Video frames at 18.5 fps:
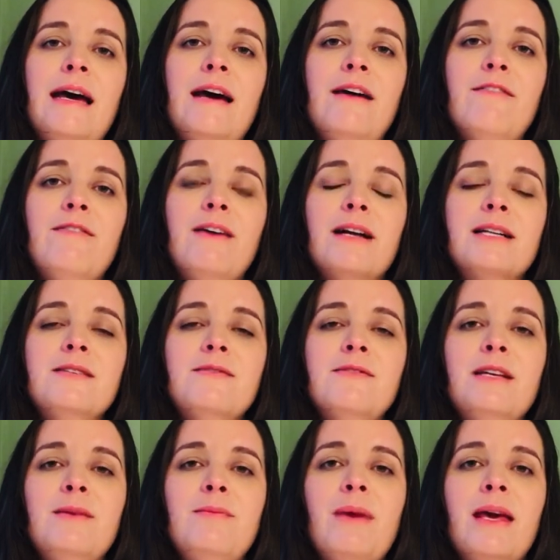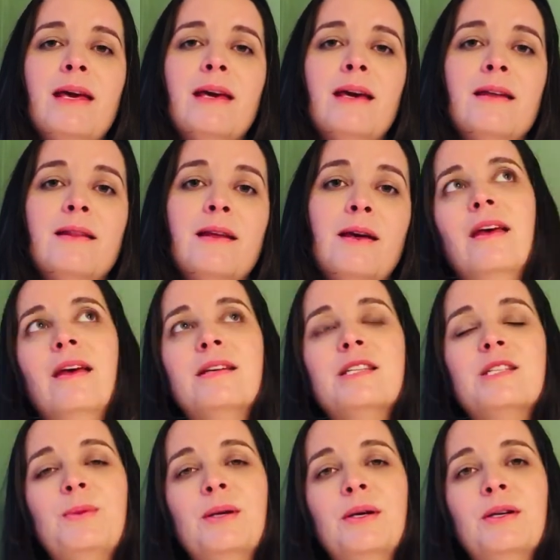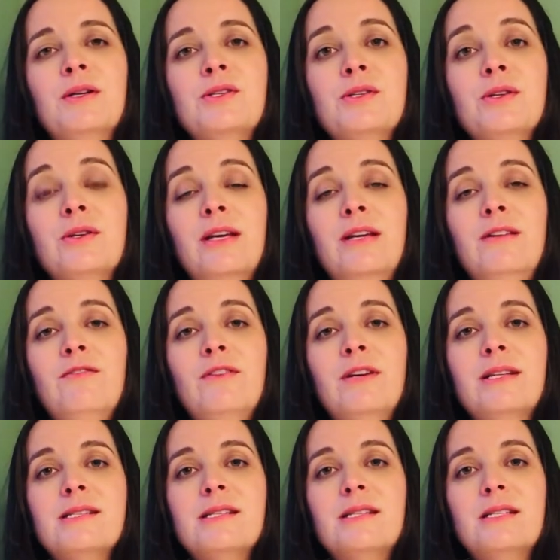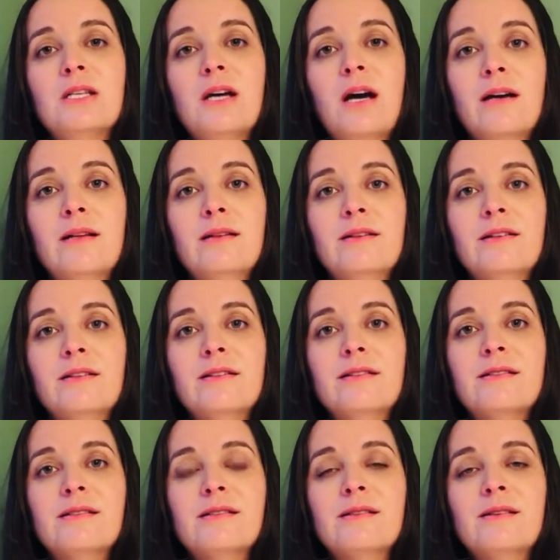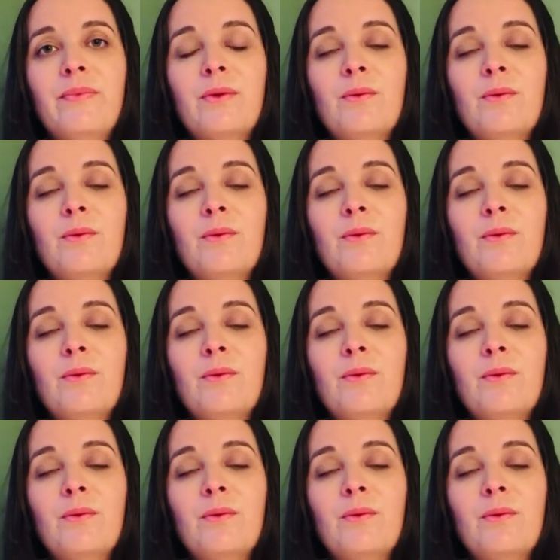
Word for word: effectively making them spiritual infants and toddlers,